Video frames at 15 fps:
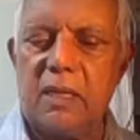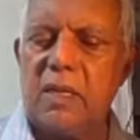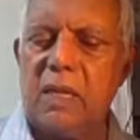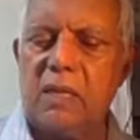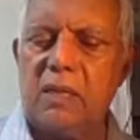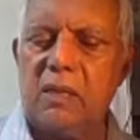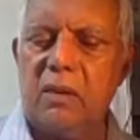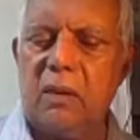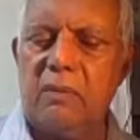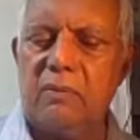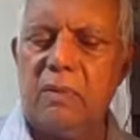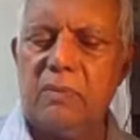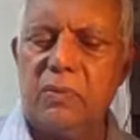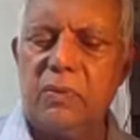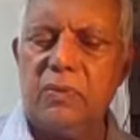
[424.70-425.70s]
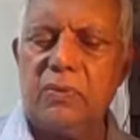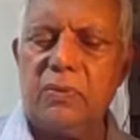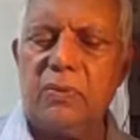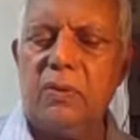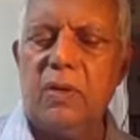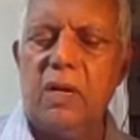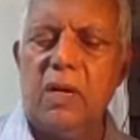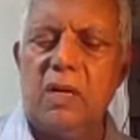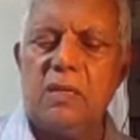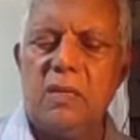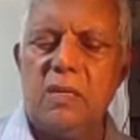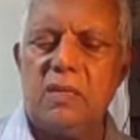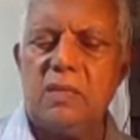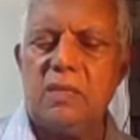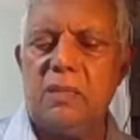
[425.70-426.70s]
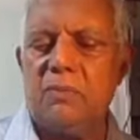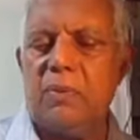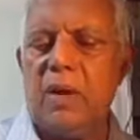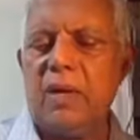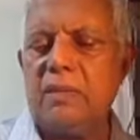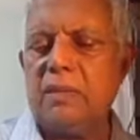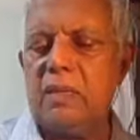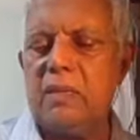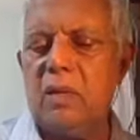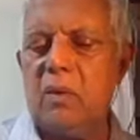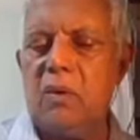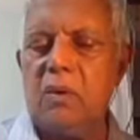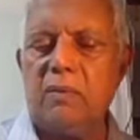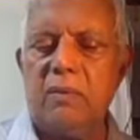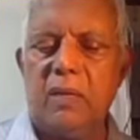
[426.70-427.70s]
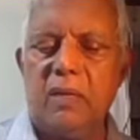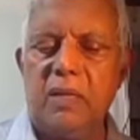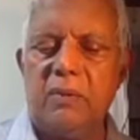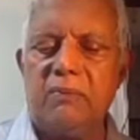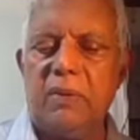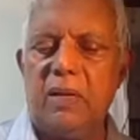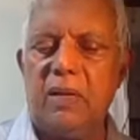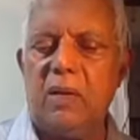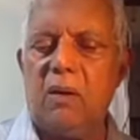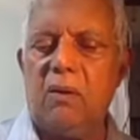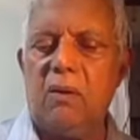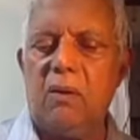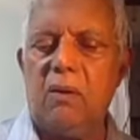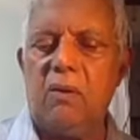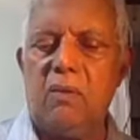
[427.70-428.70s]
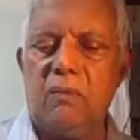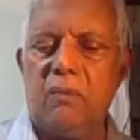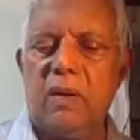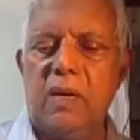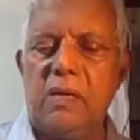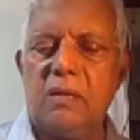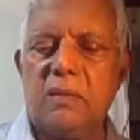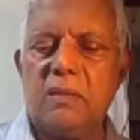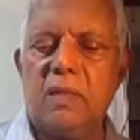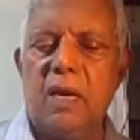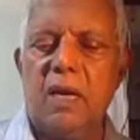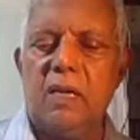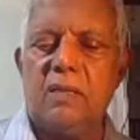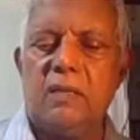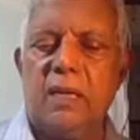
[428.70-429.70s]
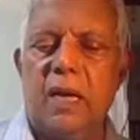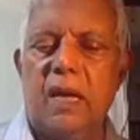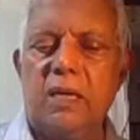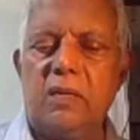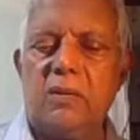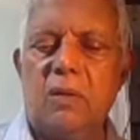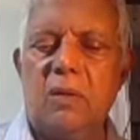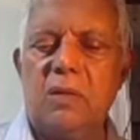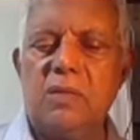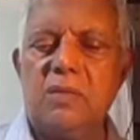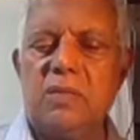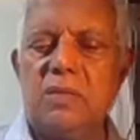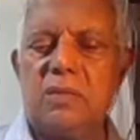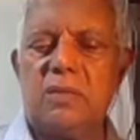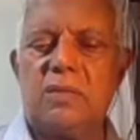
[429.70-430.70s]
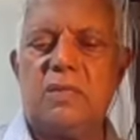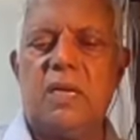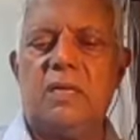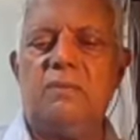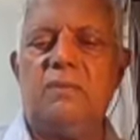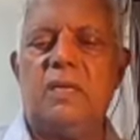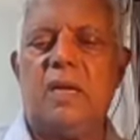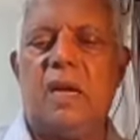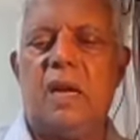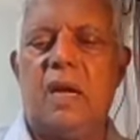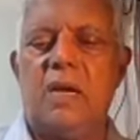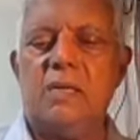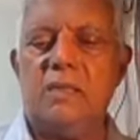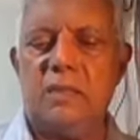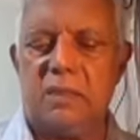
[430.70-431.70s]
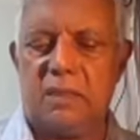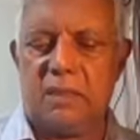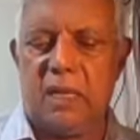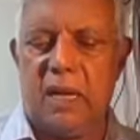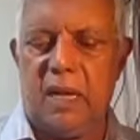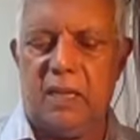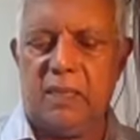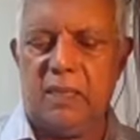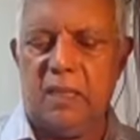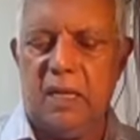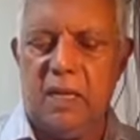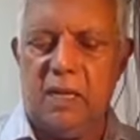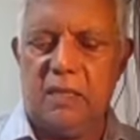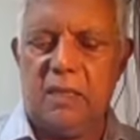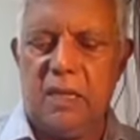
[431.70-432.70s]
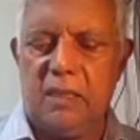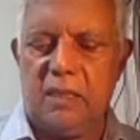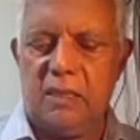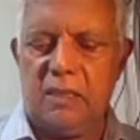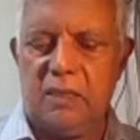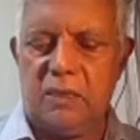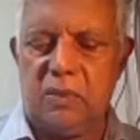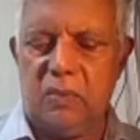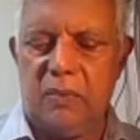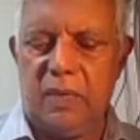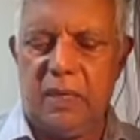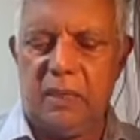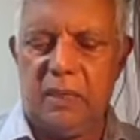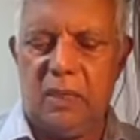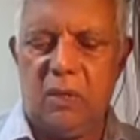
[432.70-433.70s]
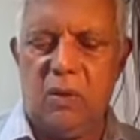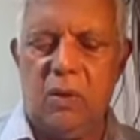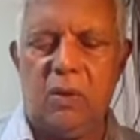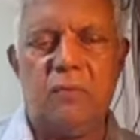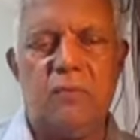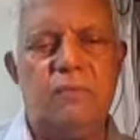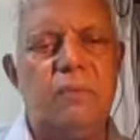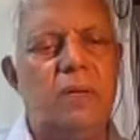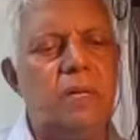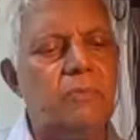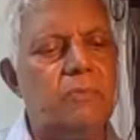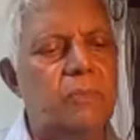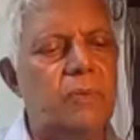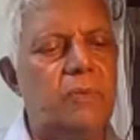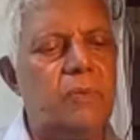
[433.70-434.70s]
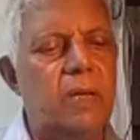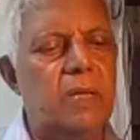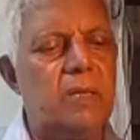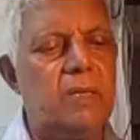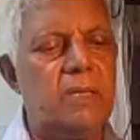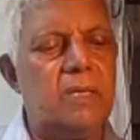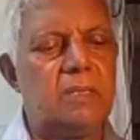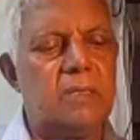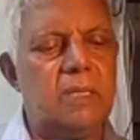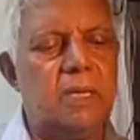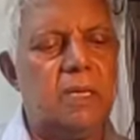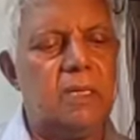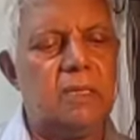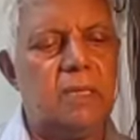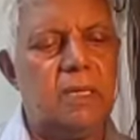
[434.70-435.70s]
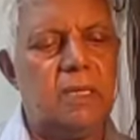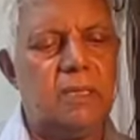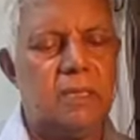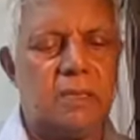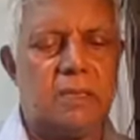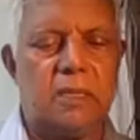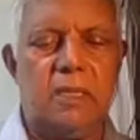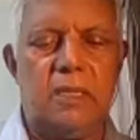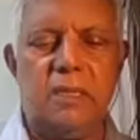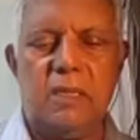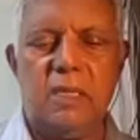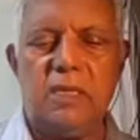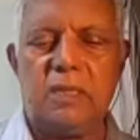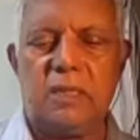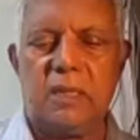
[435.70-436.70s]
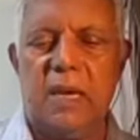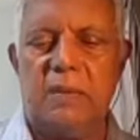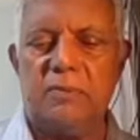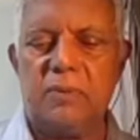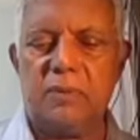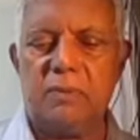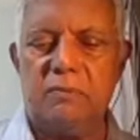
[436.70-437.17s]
That God will move through. This is the bride that the Lord will defend always. Thank you, Lord Jesus, that we can understand that this is the way the Lord will move in these times.